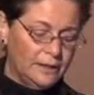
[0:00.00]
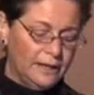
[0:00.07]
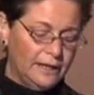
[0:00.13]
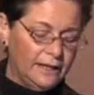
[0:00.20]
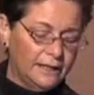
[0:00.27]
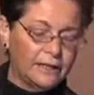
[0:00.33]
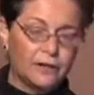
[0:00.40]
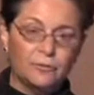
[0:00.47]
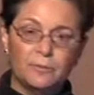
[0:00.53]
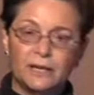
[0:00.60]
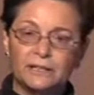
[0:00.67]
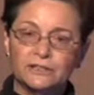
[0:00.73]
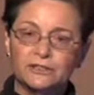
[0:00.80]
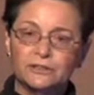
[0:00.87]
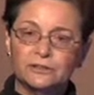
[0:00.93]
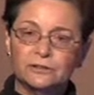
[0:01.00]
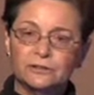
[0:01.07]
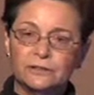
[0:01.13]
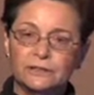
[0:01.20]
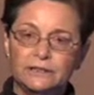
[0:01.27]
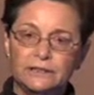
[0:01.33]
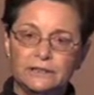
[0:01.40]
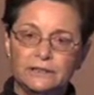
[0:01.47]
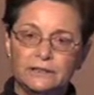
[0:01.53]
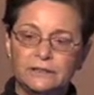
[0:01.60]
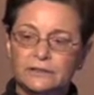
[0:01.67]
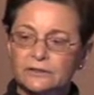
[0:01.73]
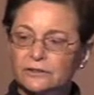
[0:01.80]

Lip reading: a care manager in